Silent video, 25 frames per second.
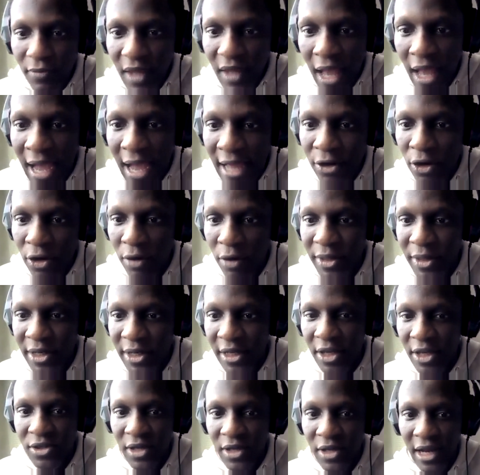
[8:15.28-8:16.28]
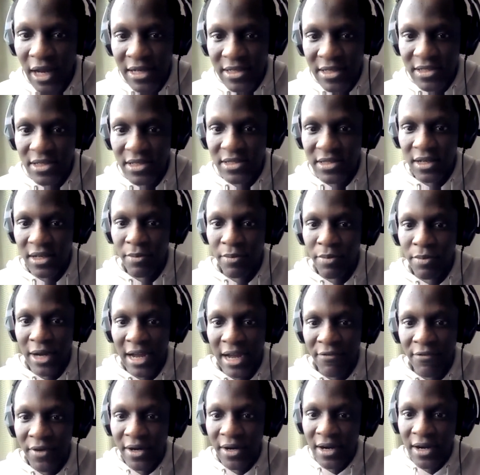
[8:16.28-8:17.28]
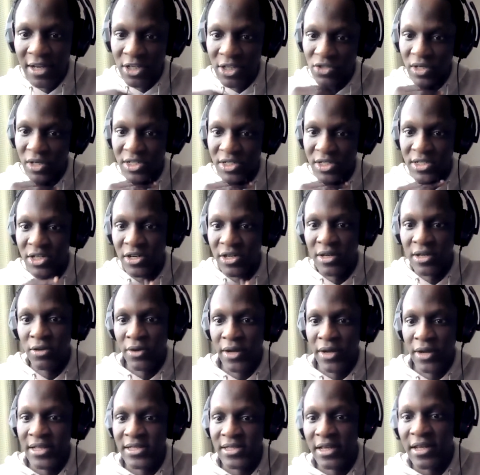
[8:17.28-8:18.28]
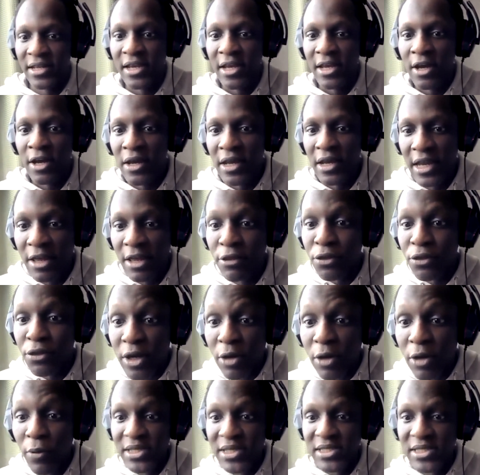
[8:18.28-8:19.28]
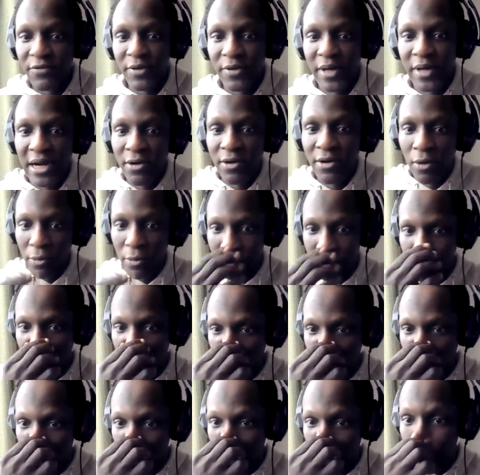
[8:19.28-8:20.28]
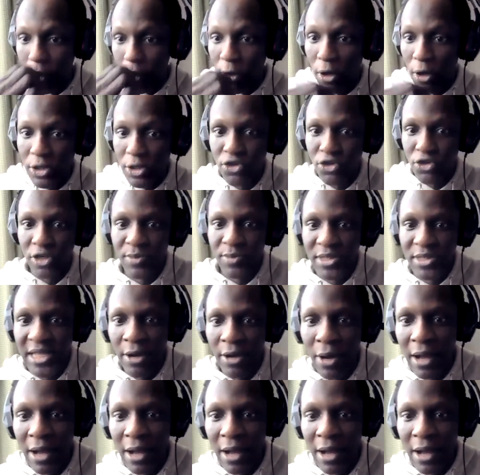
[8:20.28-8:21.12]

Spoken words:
and communication. And since Cerebral Africa is strategically located in 3 West African countries, Mr.